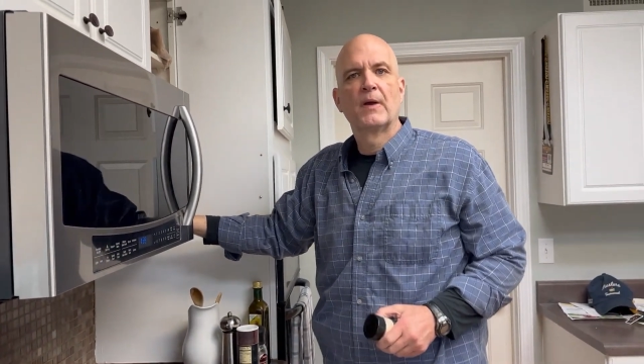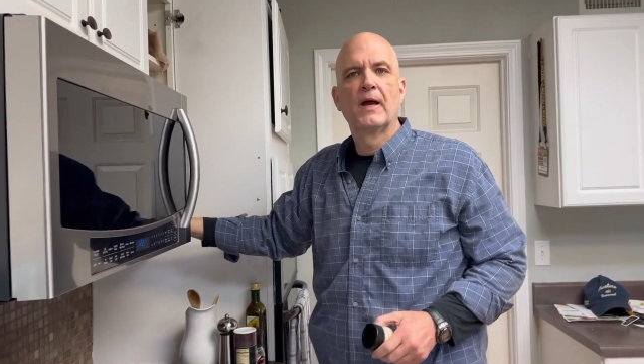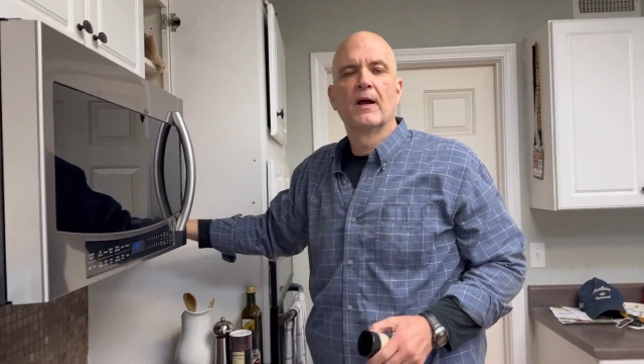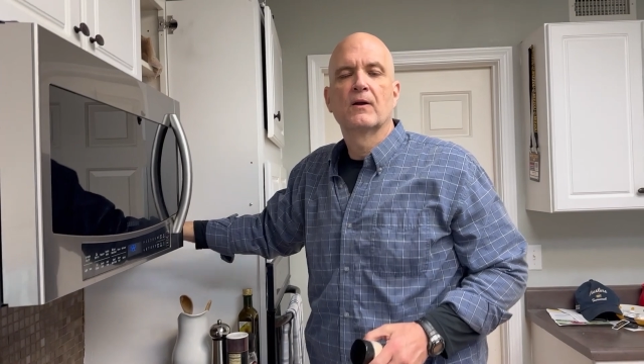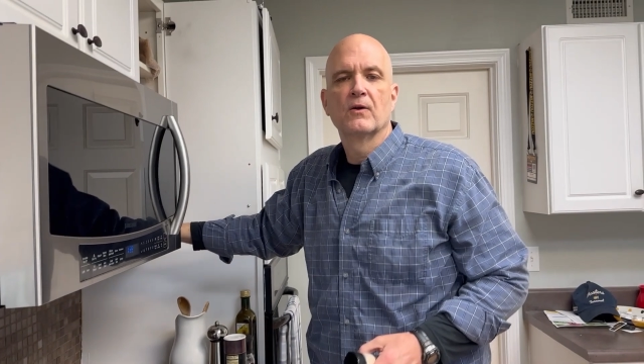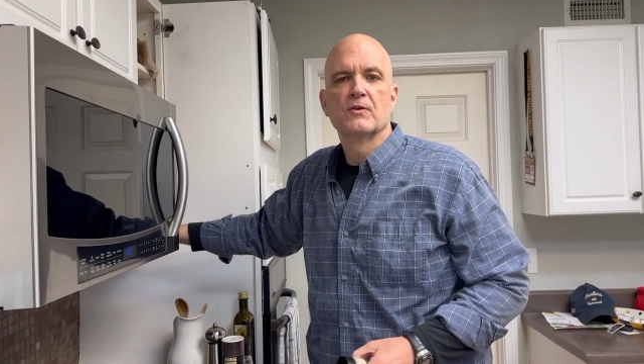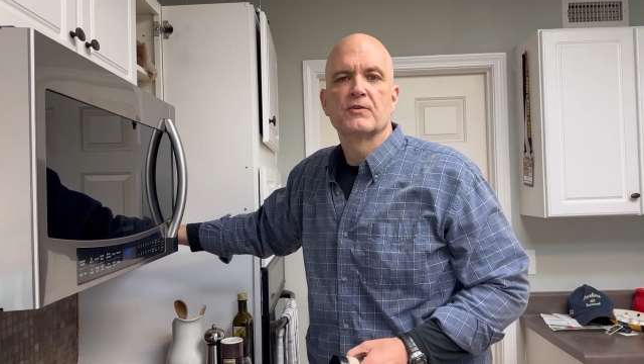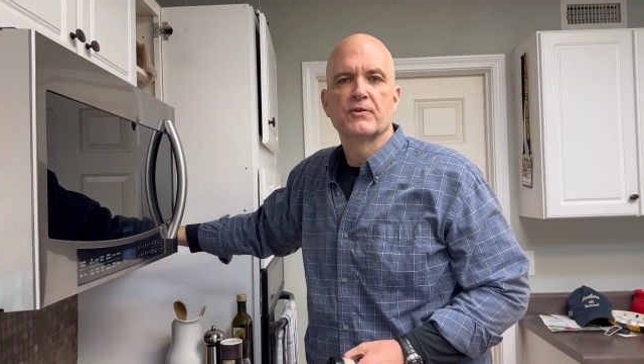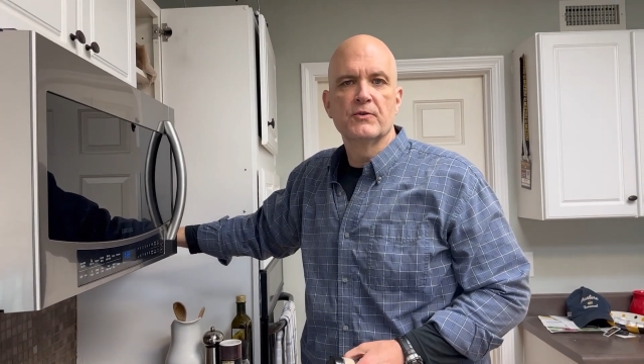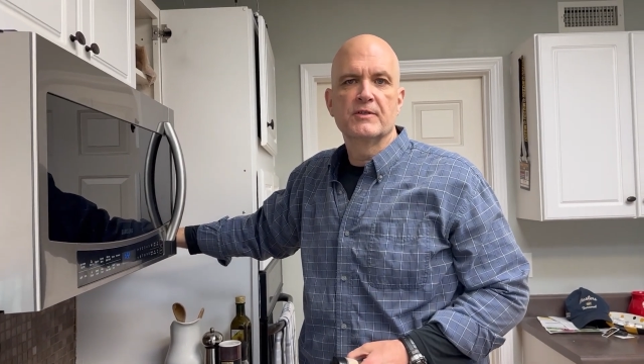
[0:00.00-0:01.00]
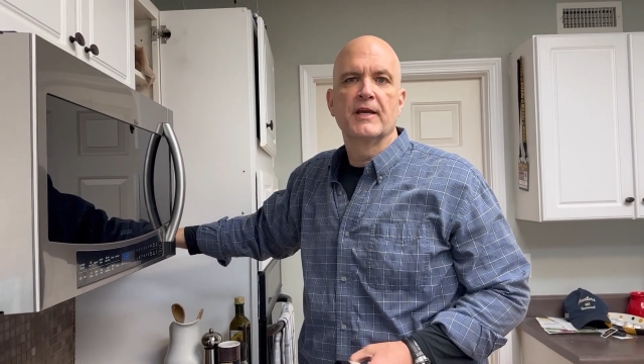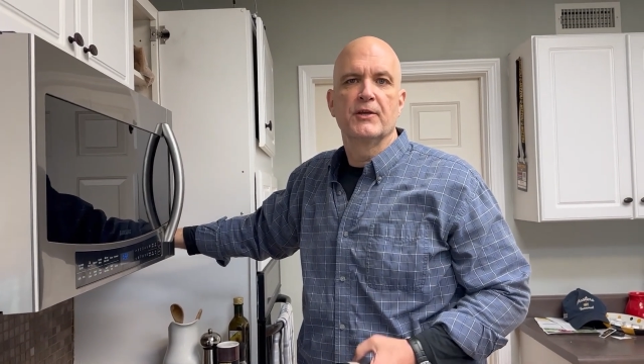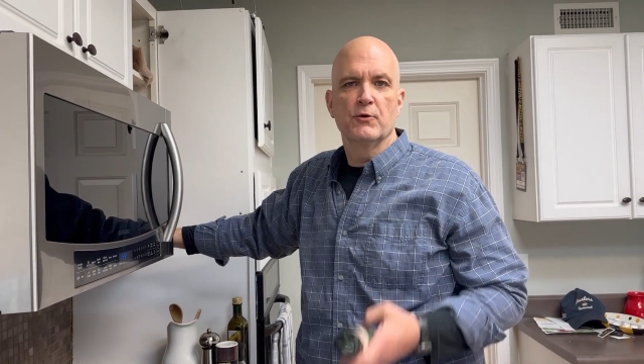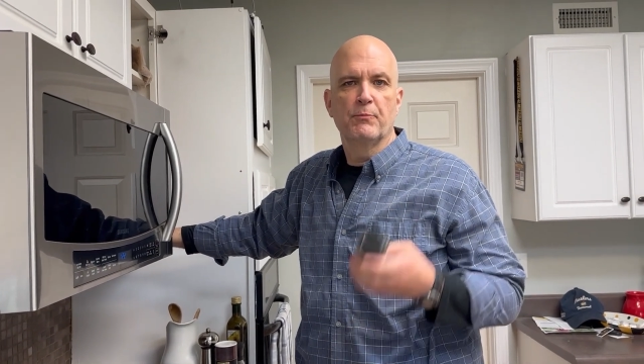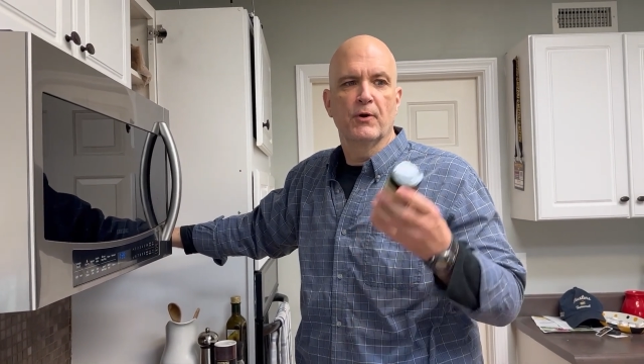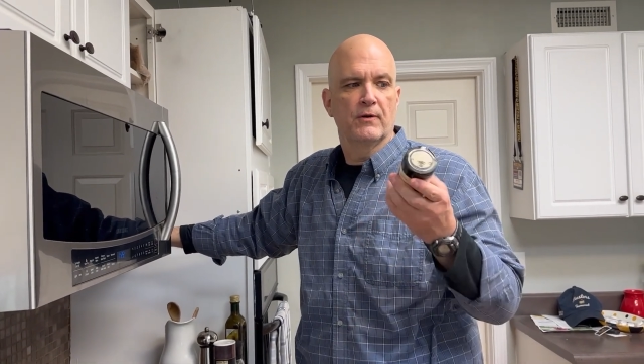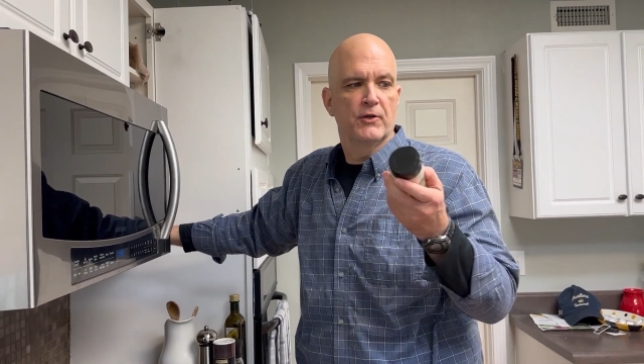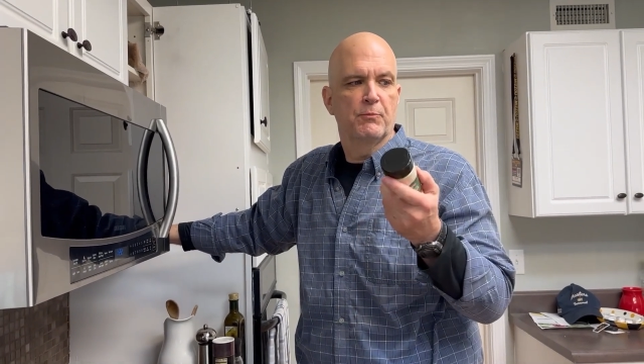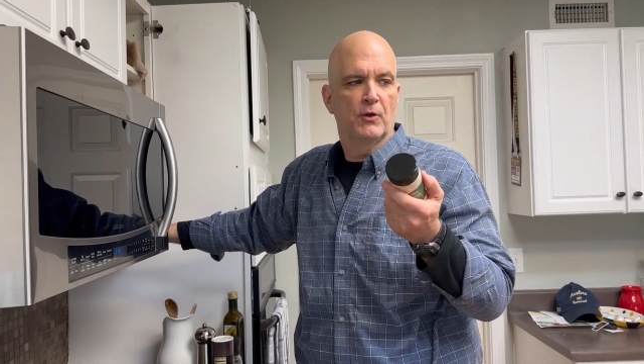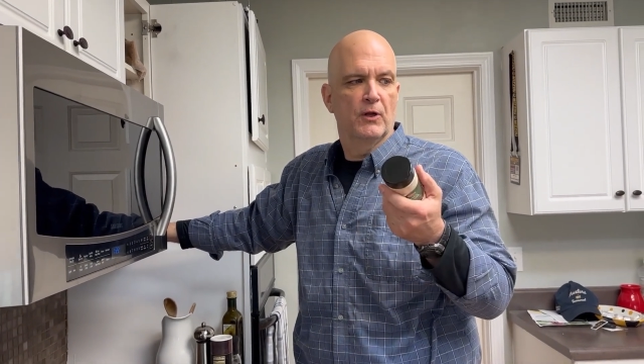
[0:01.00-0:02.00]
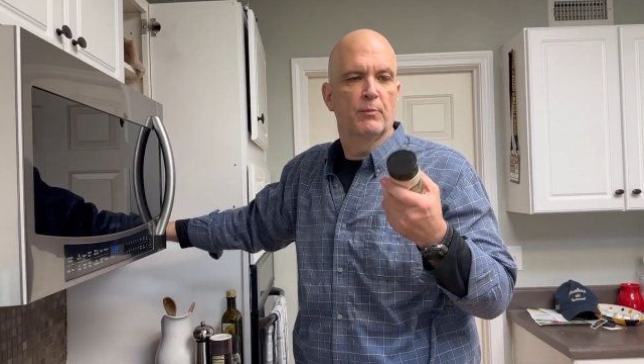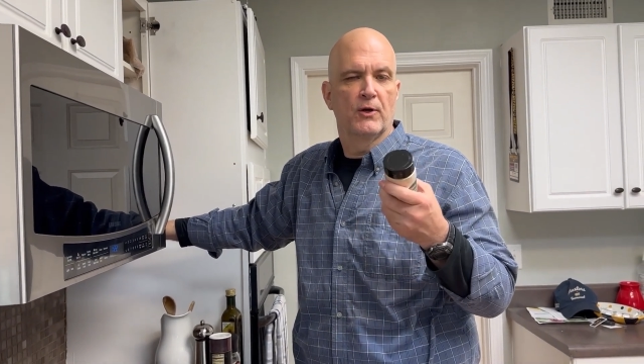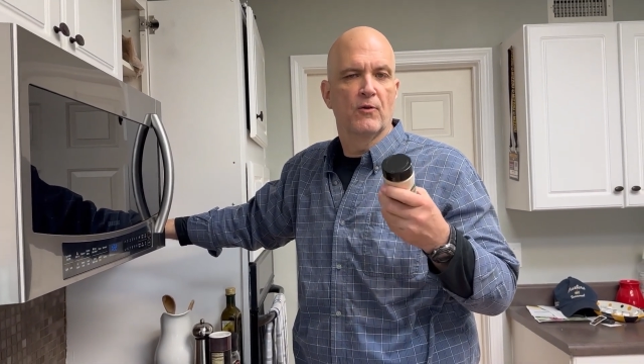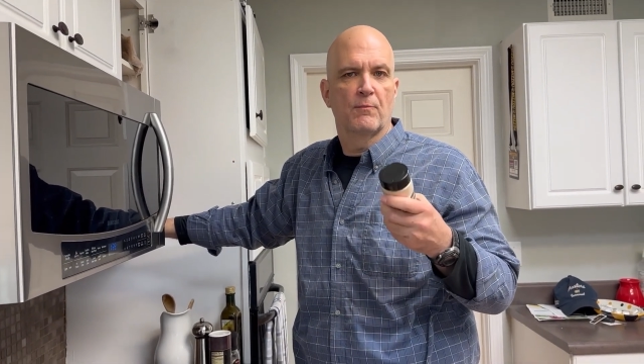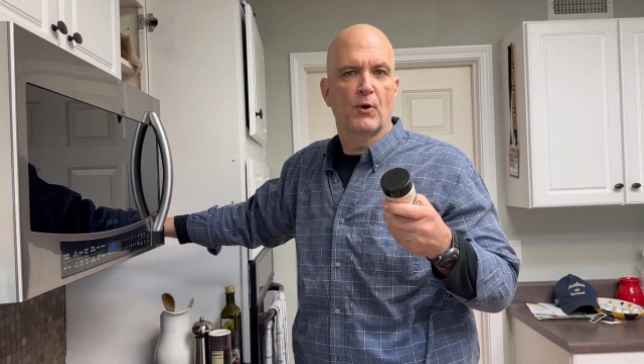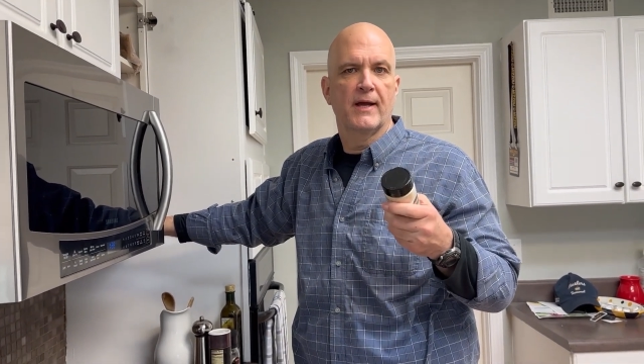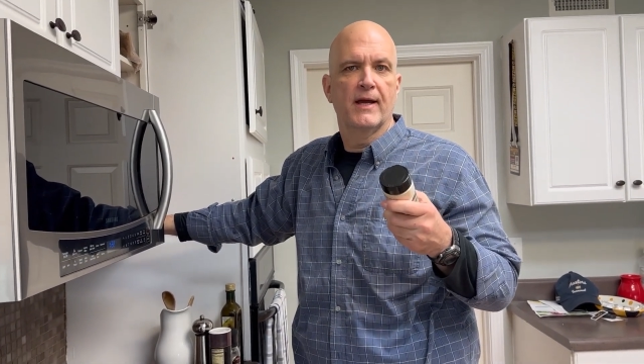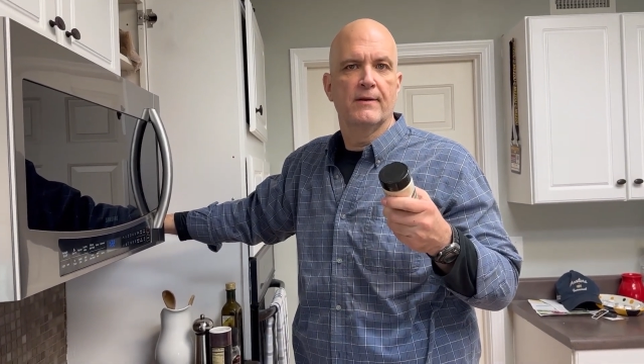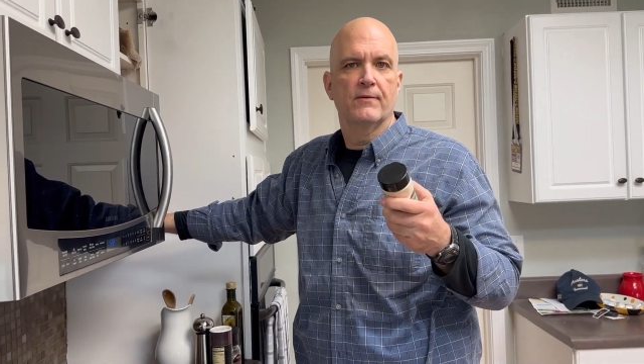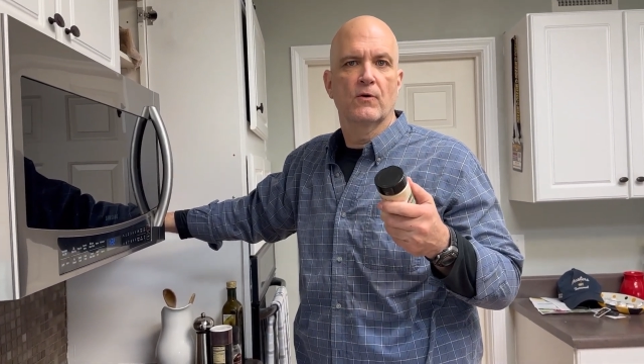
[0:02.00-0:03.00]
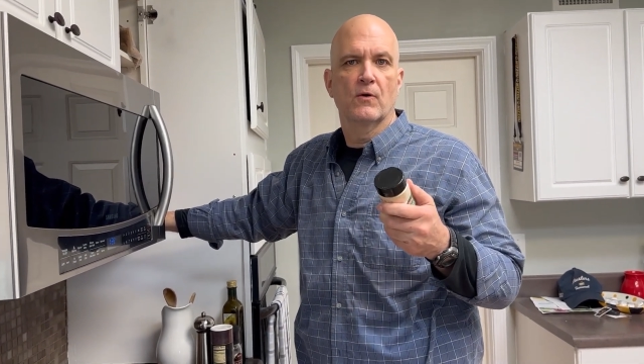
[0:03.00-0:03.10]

Yeah, because you say you put a little bit on the bread? Or